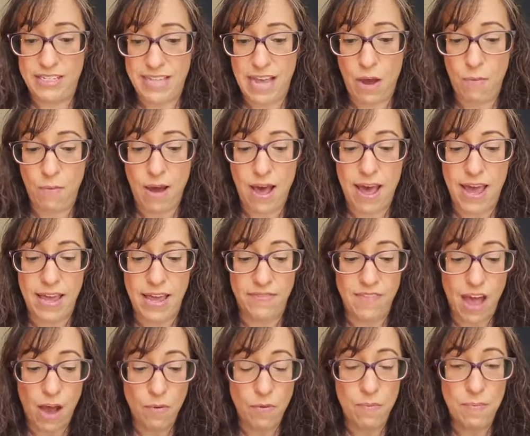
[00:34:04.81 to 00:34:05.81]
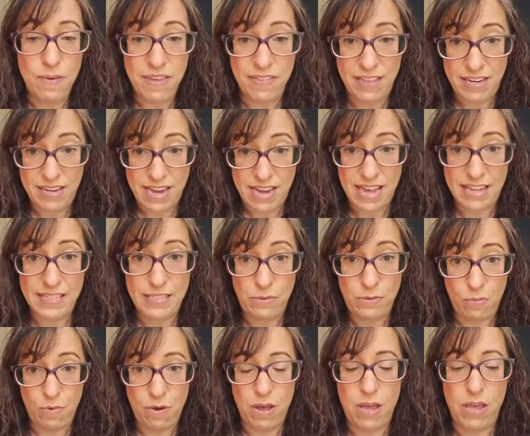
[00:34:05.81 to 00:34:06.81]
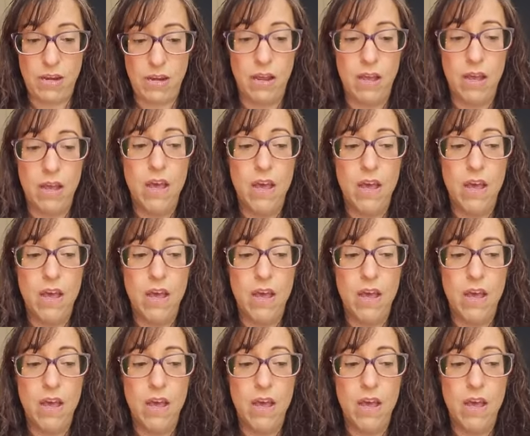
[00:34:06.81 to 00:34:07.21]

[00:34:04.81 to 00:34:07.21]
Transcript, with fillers: that way, and that will be the next one.